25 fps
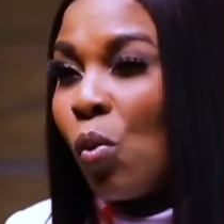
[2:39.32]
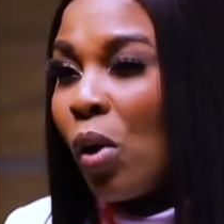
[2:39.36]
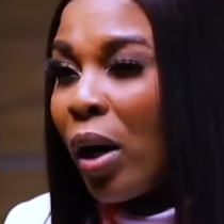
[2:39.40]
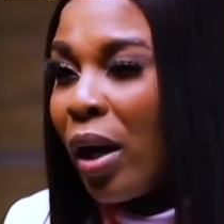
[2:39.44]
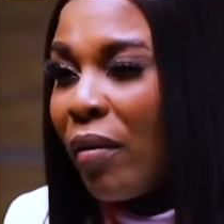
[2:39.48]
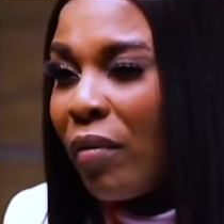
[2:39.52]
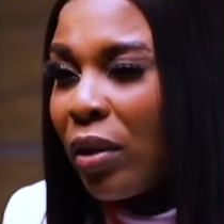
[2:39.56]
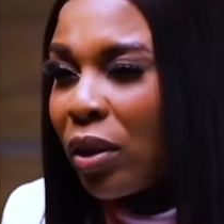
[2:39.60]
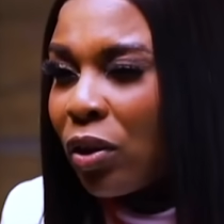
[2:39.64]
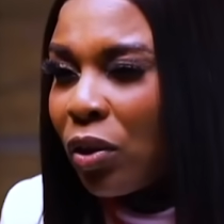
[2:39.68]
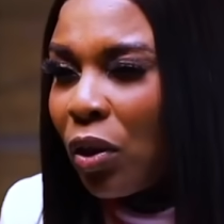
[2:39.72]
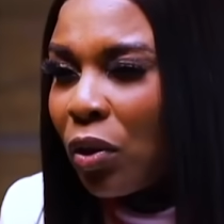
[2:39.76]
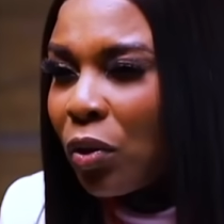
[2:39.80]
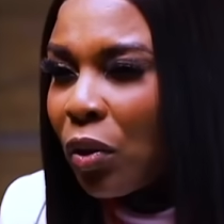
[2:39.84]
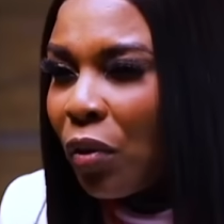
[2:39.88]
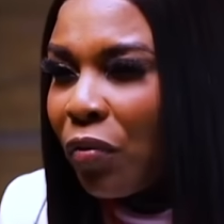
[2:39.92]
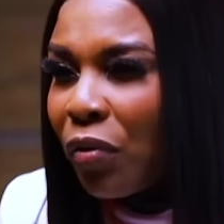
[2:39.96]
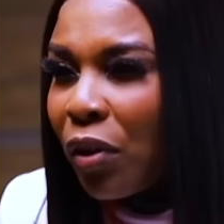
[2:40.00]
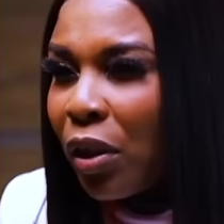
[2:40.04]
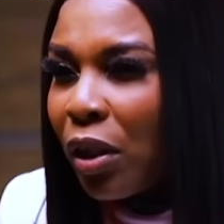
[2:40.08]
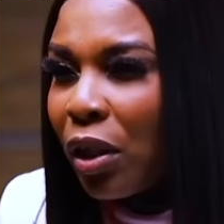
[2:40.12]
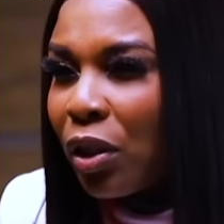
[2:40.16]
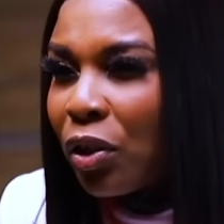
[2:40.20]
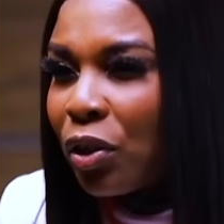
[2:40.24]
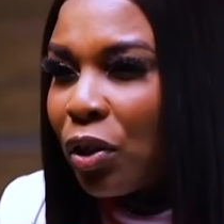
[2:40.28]
whatever sort
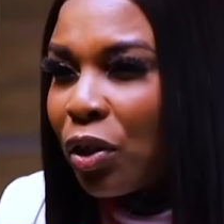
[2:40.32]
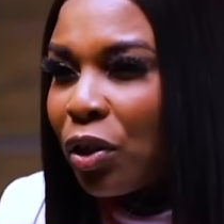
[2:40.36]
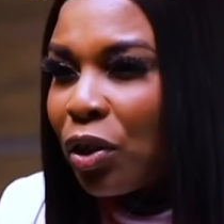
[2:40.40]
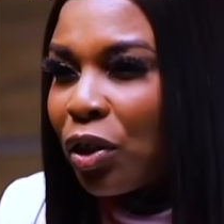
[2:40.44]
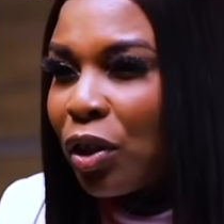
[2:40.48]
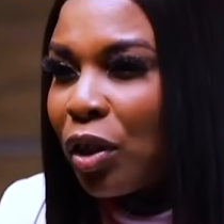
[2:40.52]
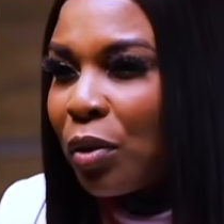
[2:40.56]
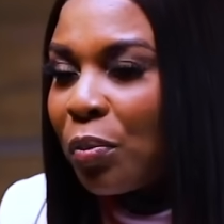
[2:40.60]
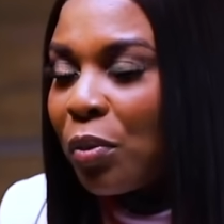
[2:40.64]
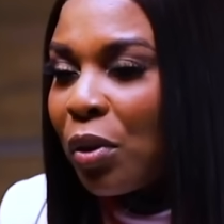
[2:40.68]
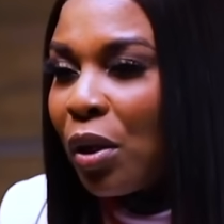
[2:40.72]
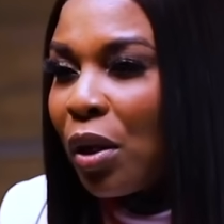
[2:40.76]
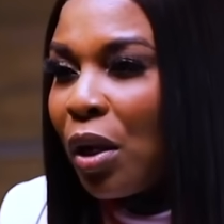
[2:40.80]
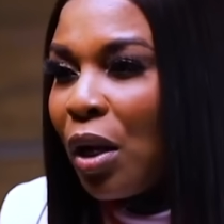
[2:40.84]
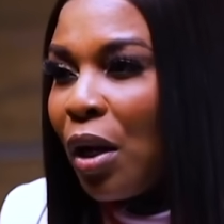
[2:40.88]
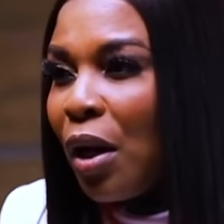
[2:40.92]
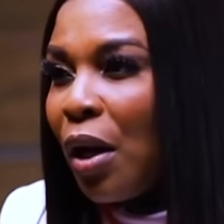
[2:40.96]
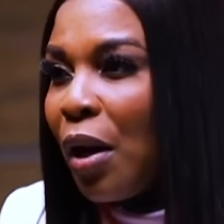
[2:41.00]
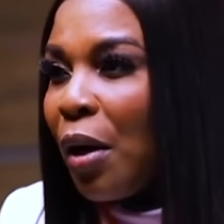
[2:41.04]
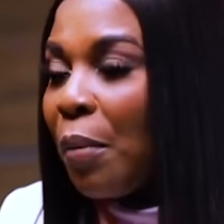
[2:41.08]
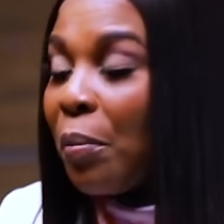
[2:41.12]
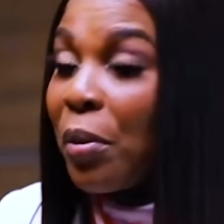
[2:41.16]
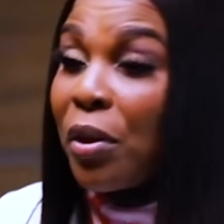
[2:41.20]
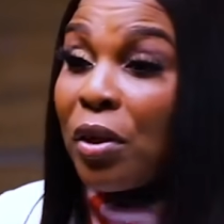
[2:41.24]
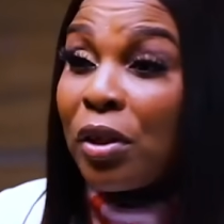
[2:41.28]
of relationship,
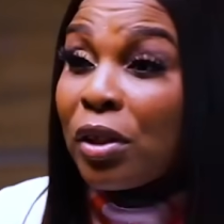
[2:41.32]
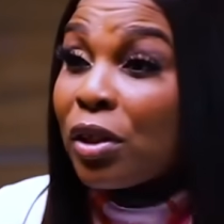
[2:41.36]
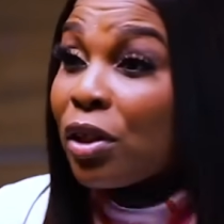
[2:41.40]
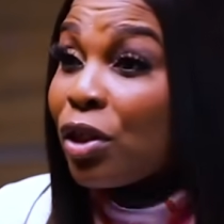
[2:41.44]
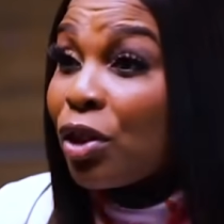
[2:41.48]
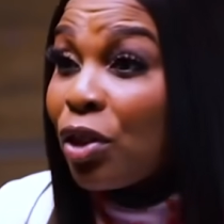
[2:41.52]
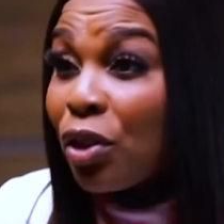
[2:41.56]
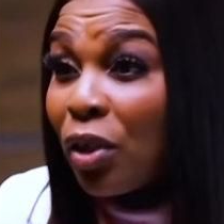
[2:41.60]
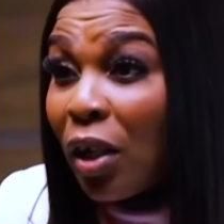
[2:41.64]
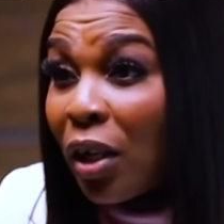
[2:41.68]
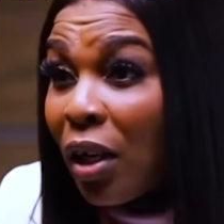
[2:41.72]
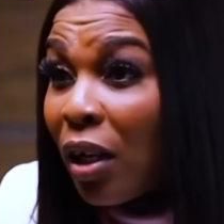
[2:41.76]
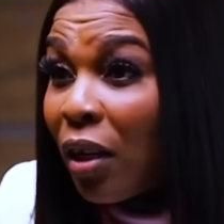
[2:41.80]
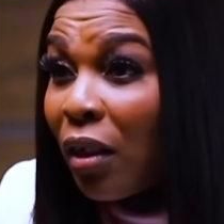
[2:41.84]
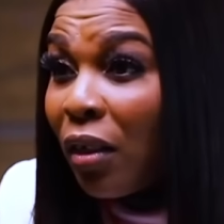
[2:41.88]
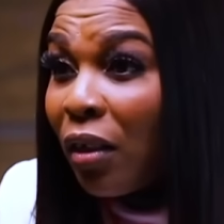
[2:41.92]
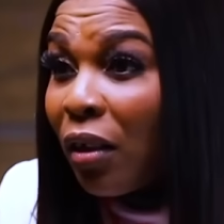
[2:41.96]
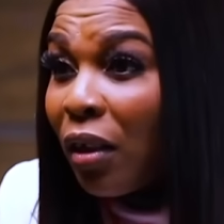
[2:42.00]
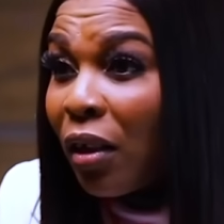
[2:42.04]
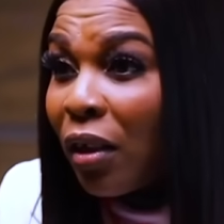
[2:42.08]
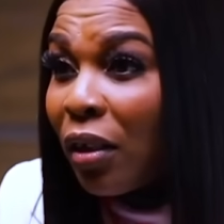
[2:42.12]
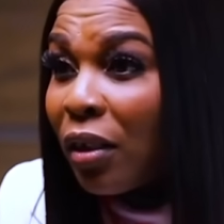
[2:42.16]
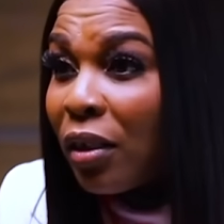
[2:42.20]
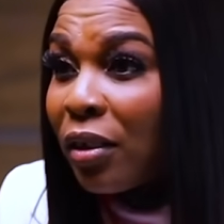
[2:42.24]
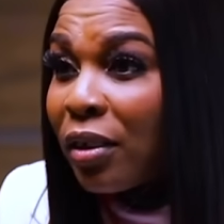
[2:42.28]
because the shocking
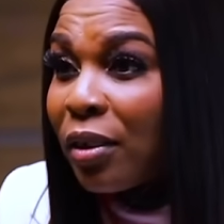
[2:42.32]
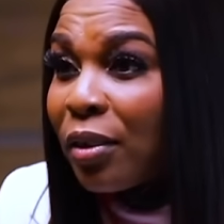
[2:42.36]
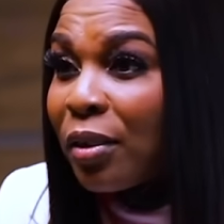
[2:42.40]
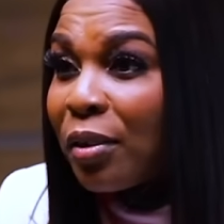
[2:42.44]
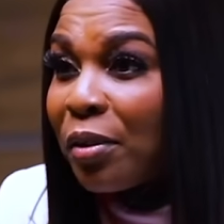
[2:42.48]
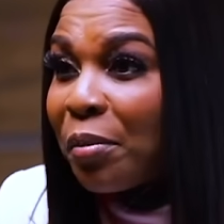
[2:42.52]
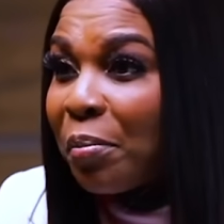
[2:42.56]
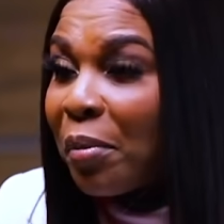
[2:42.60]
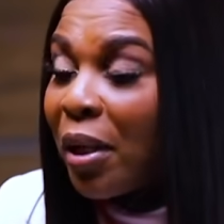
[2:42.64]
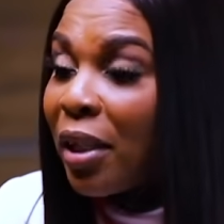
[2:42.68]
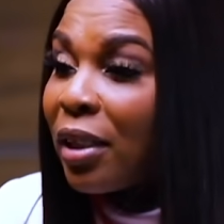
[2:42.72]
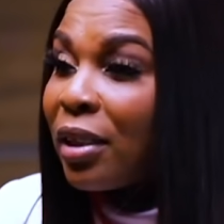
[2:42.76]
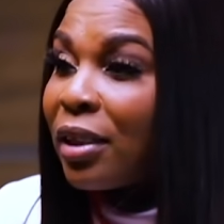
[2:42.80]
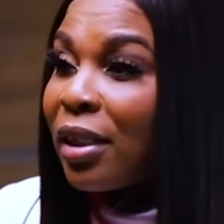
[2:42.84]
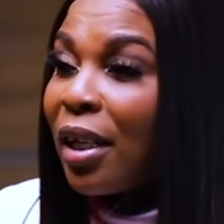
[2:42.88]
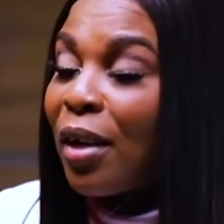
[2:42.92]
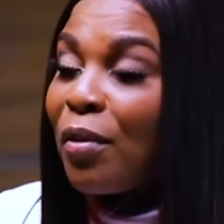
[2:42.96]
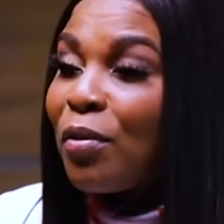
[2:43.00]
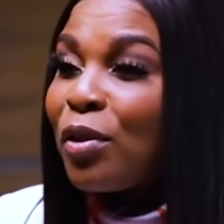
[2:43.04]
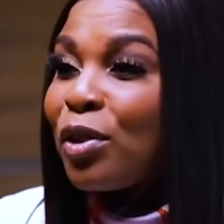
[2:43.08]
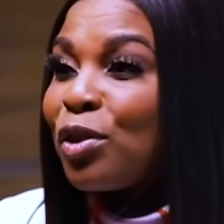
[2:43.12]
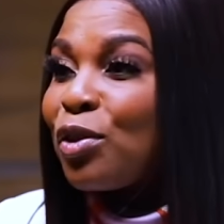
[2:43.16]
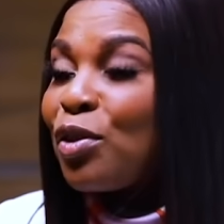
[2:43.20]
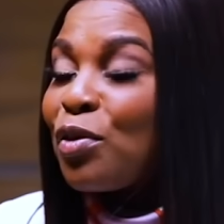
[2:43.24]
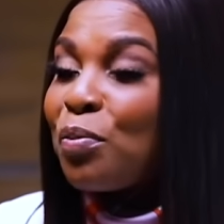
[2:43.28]
thing is, by the
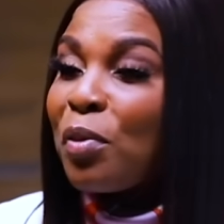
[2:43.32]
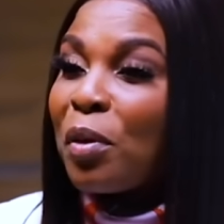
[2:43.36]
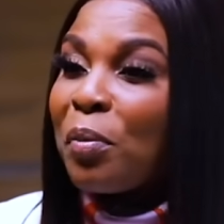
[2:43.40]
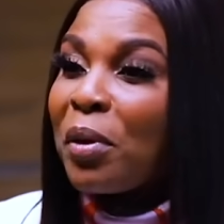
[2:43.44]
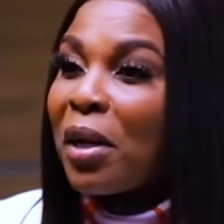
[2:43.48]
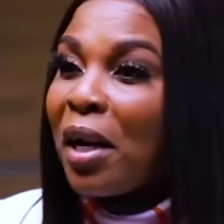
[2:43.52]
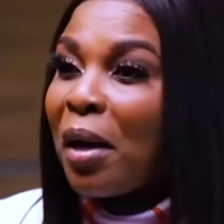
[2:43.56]
time we took